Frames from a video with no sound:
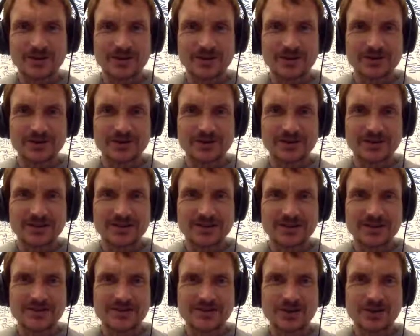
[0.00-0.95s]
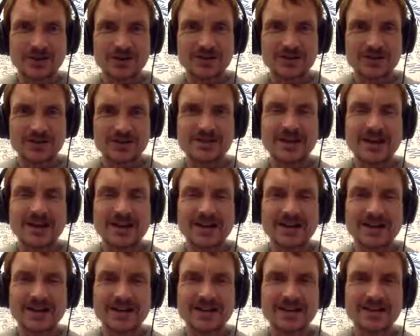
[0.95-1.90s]
They saw society as
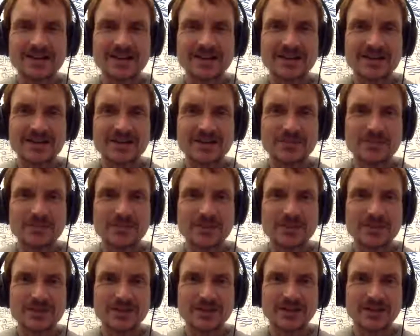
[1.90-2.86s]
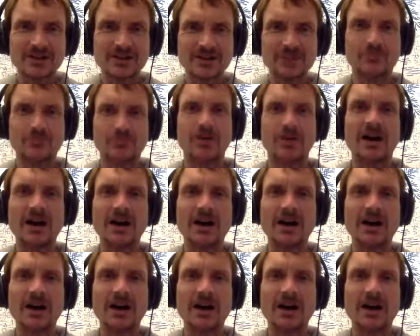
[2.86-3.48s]
a large body,